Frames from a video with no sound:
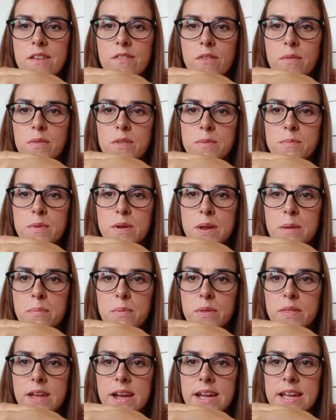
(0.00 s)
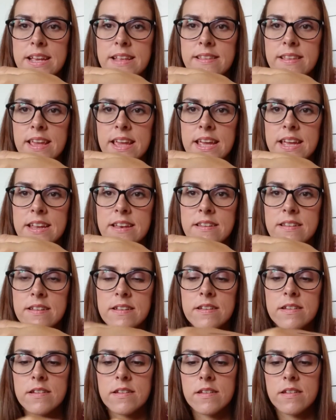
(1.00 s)
from this morning, but that is it.
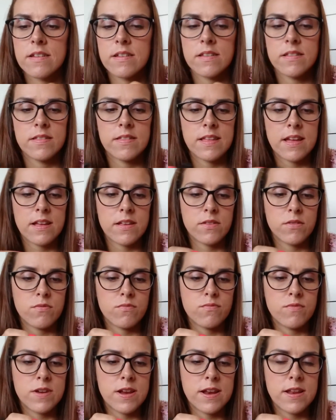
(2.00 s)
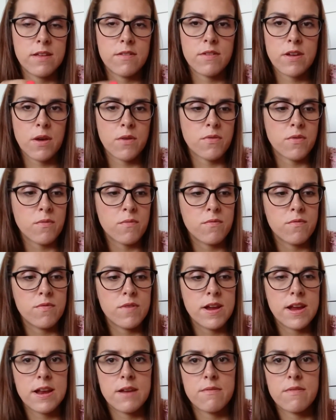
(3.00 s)
That was really, it goes on
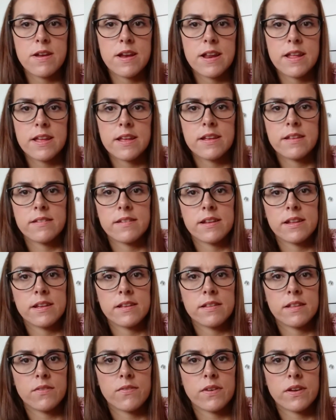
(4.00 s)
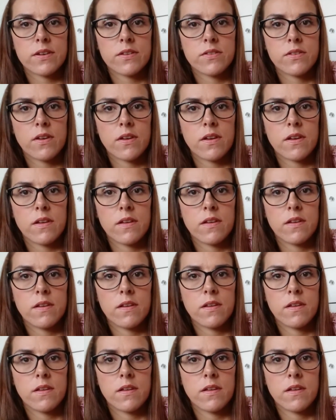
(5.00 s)
really, really easily. As if I can show you,
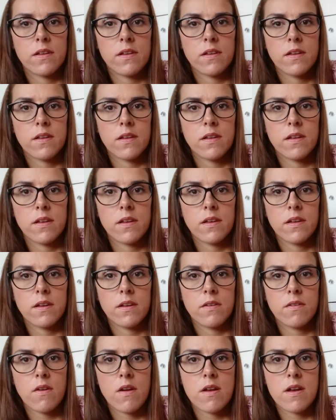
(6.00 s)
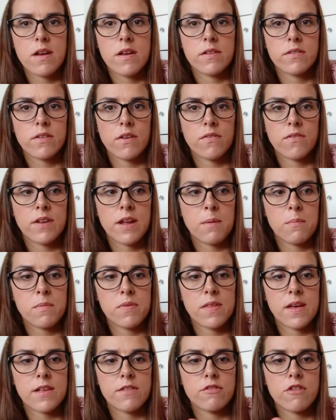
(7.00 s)
I need a soft hand
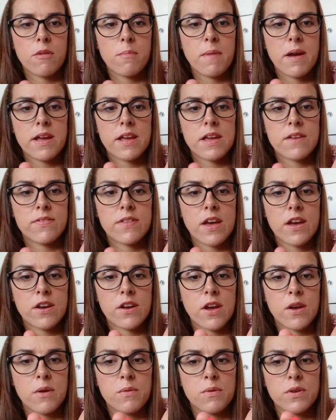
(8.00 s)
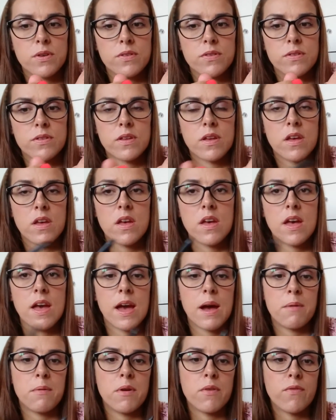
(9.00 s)
with that, so I might give that a go because
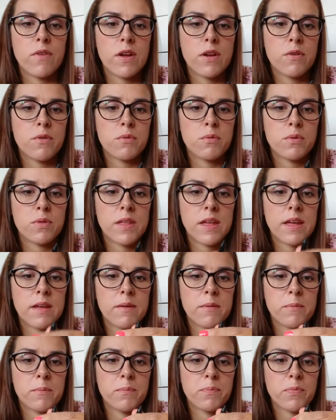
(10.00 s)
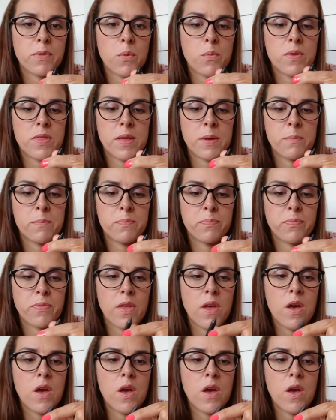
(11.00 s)
I'm not very good with it. With um,